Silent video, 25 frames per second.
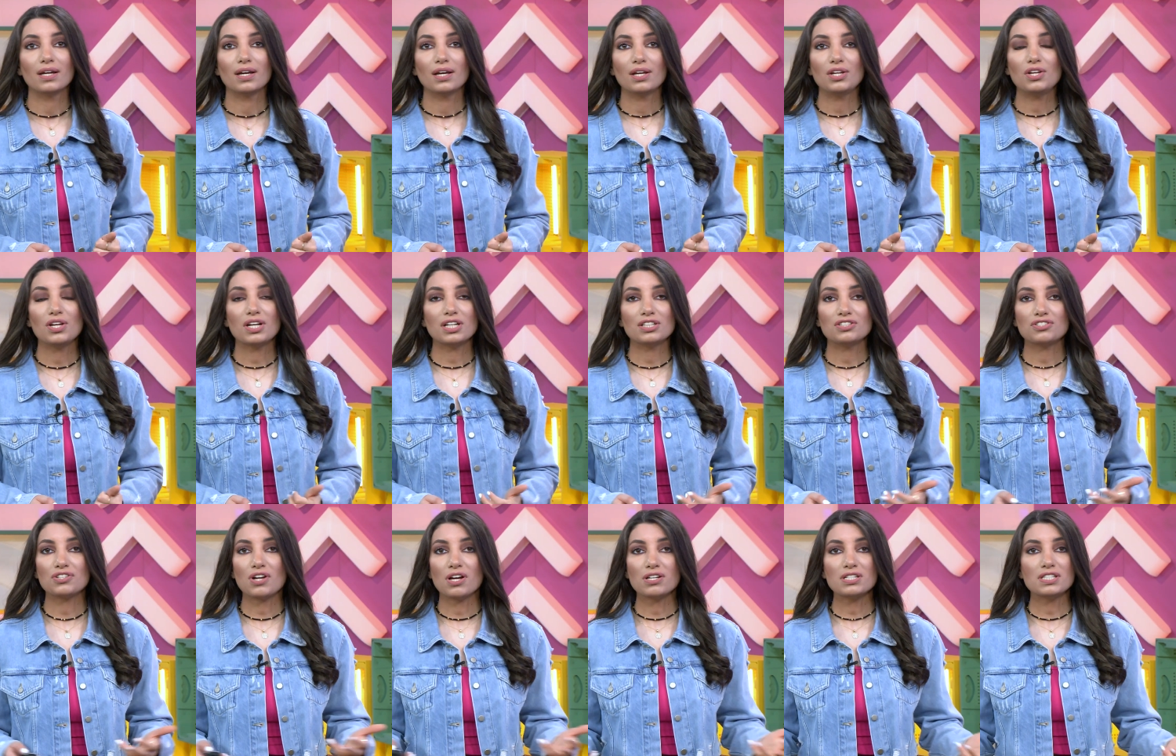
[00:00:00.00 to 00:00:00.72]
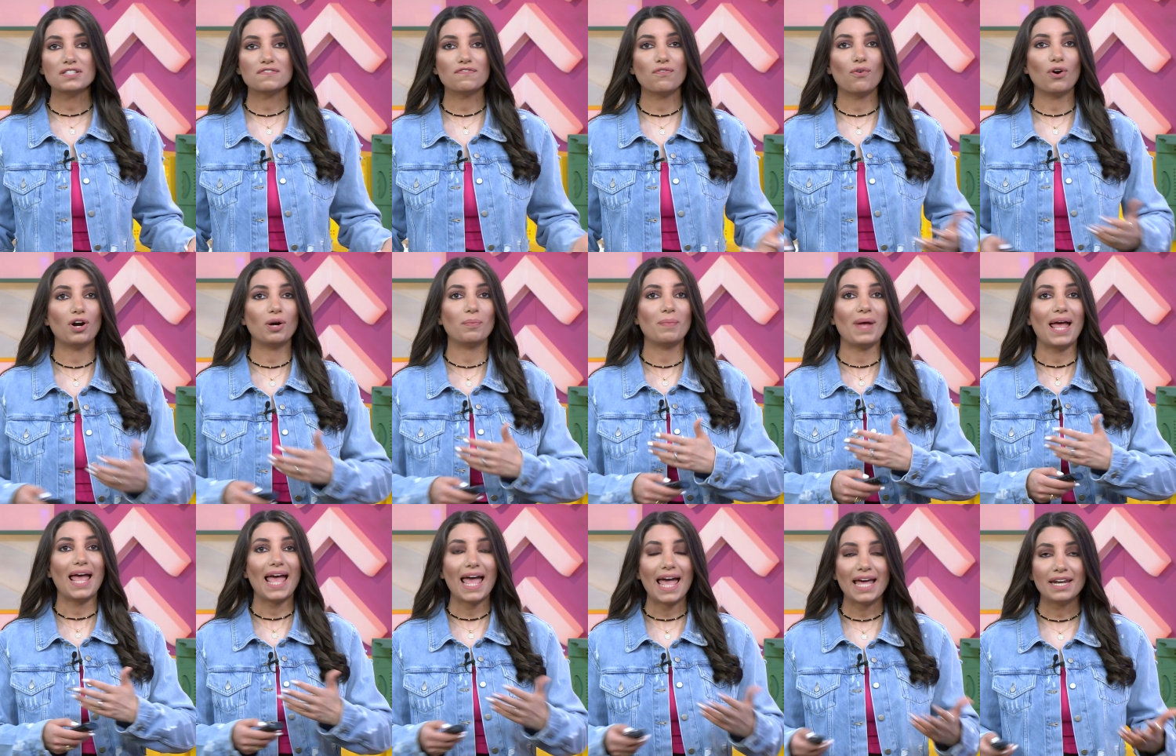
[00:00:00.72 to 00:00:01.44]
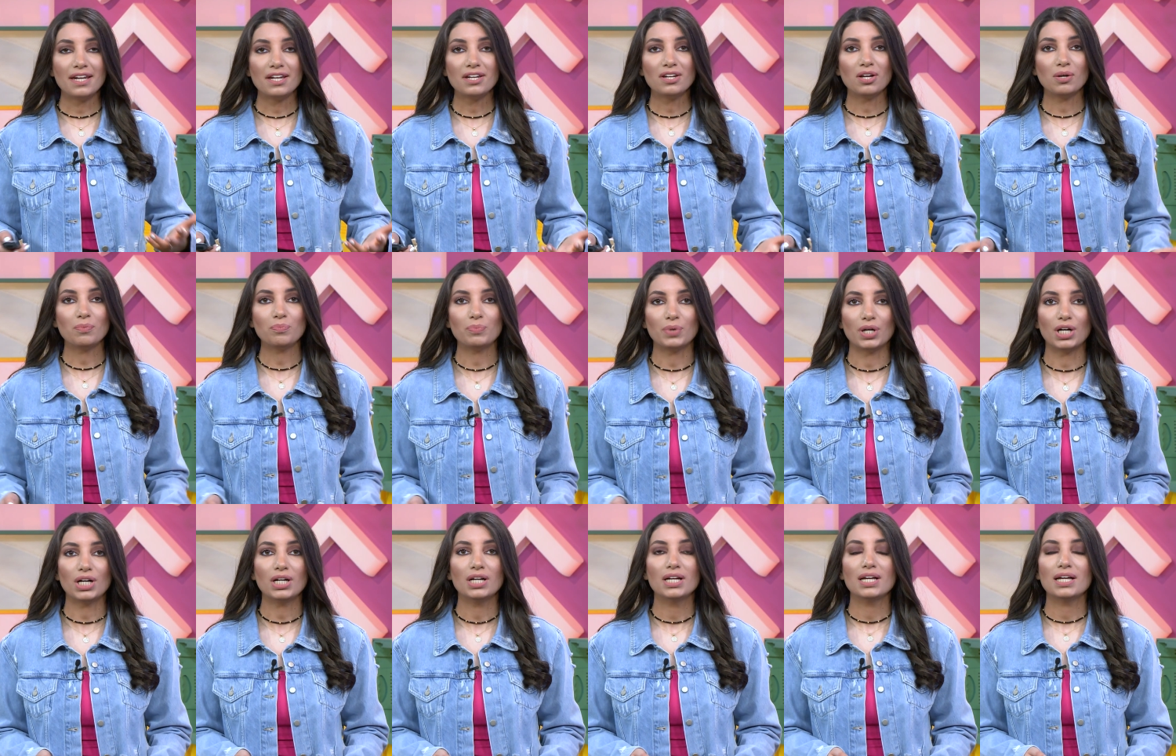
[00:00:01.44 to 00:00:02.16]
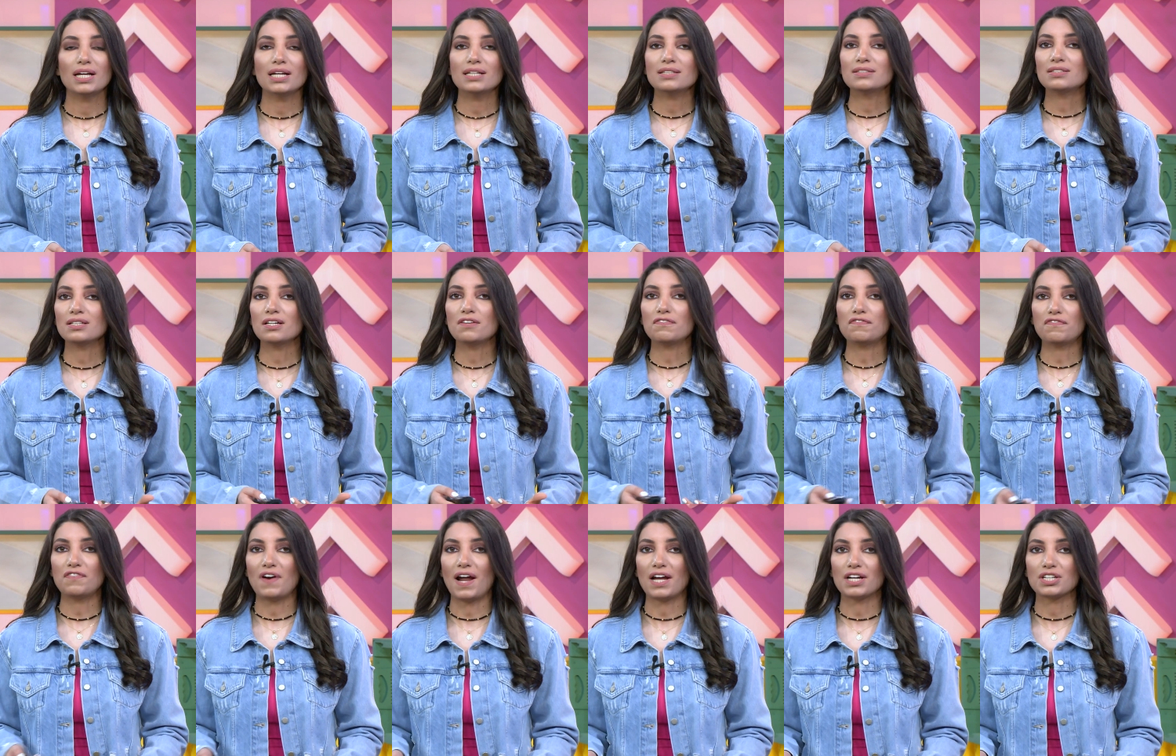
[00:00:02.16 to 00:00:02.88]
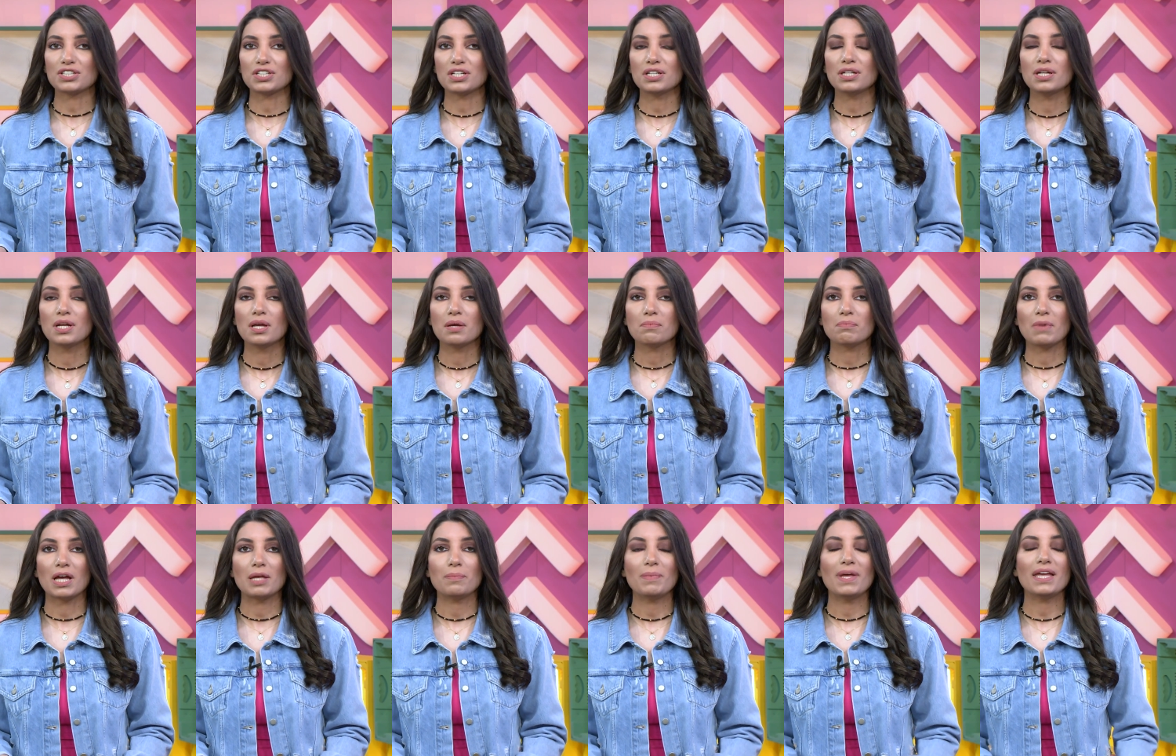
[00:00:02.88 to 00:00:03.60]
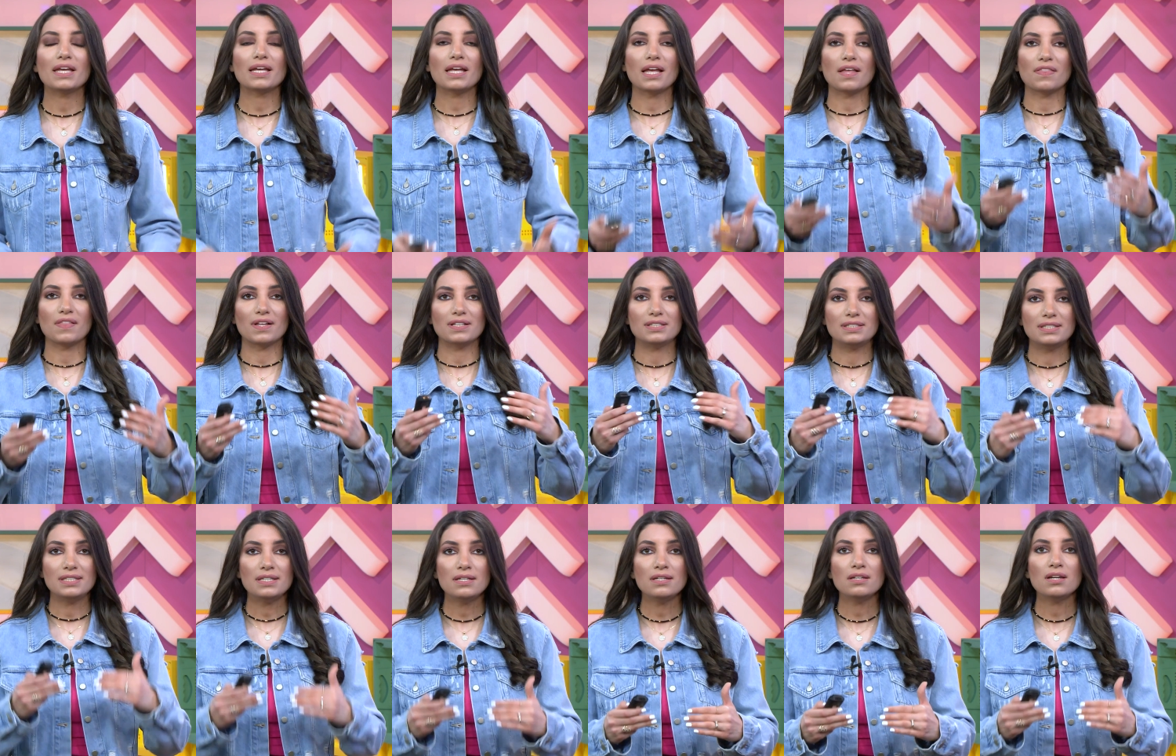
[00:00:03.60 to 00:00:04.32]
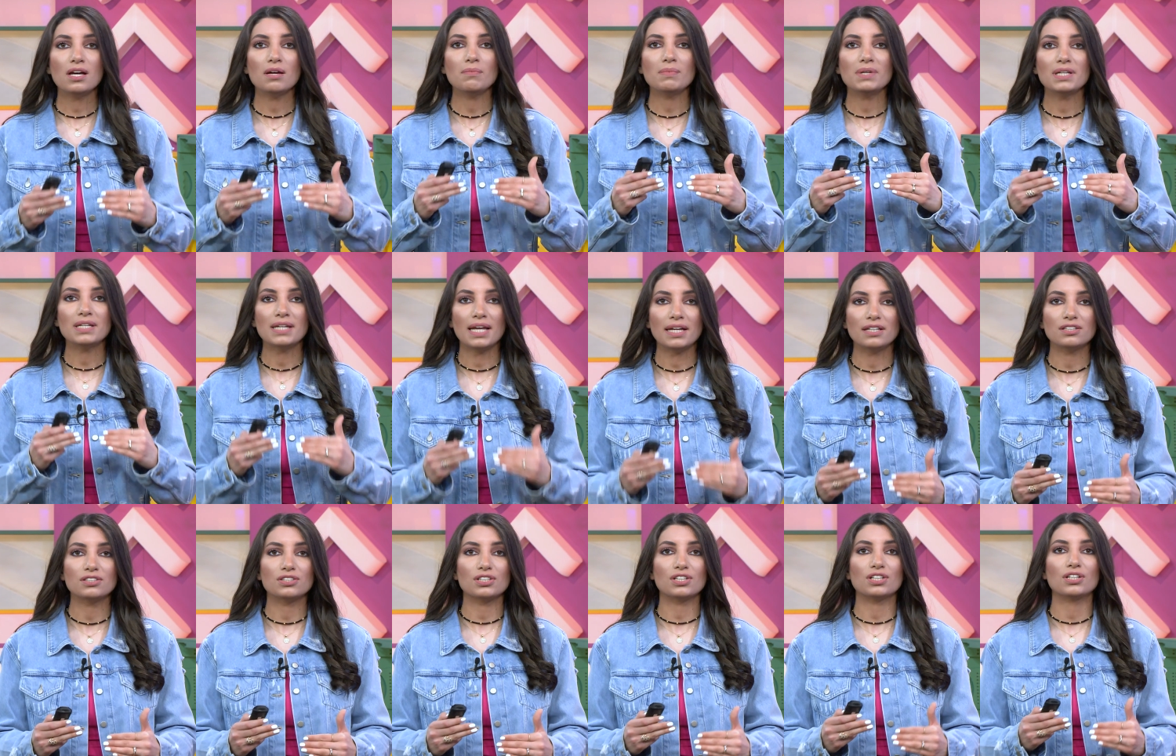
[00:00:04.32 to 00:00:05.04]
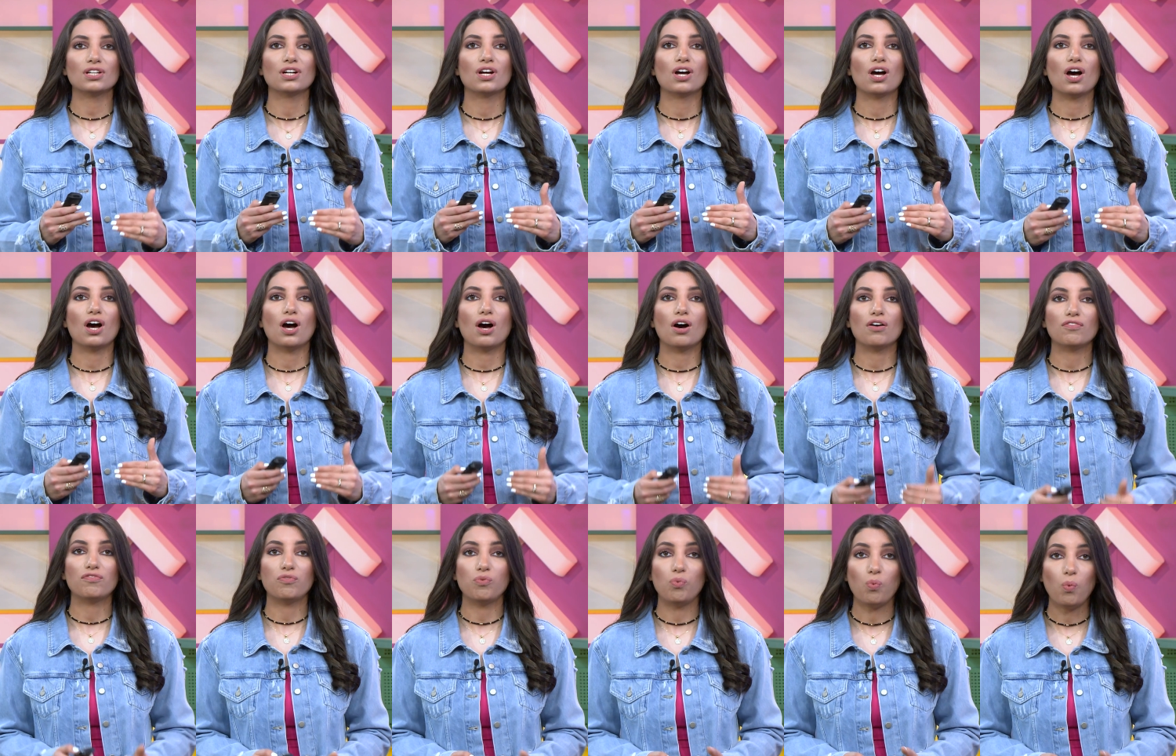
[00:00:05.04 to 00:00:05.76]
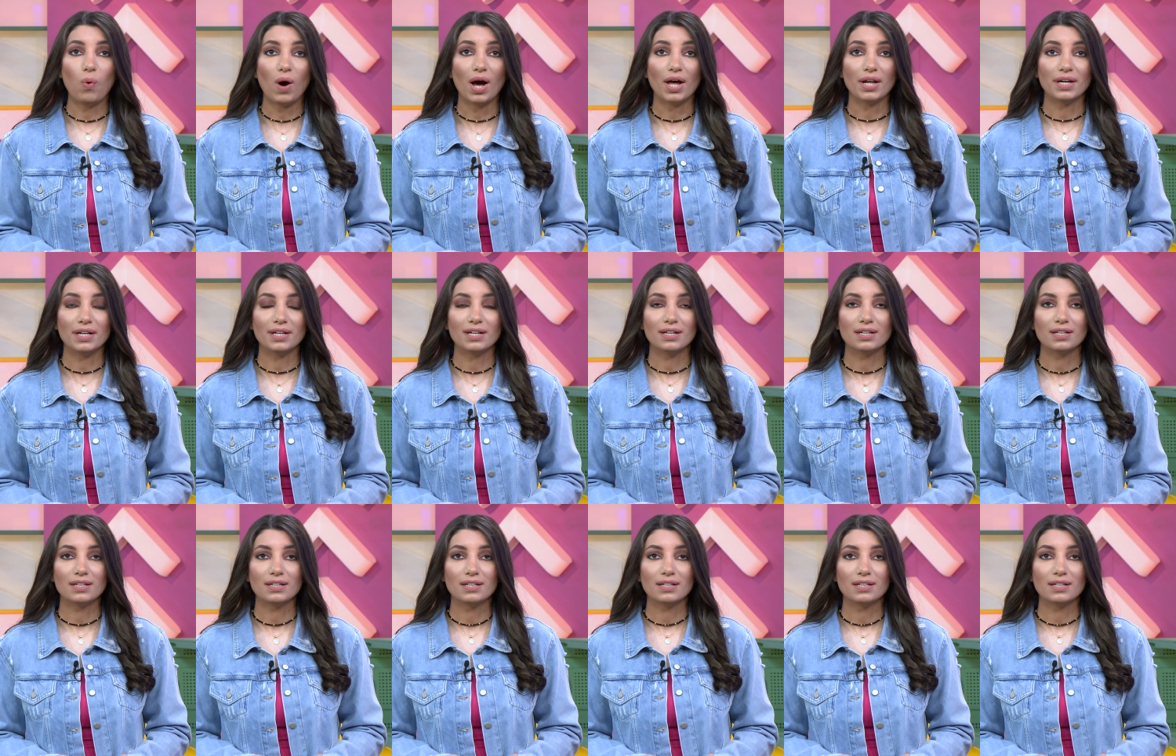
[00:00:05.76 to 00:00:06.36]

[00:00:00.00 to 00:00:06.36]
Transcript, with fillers: You can transform any number into a fraction by making the denominator of 1.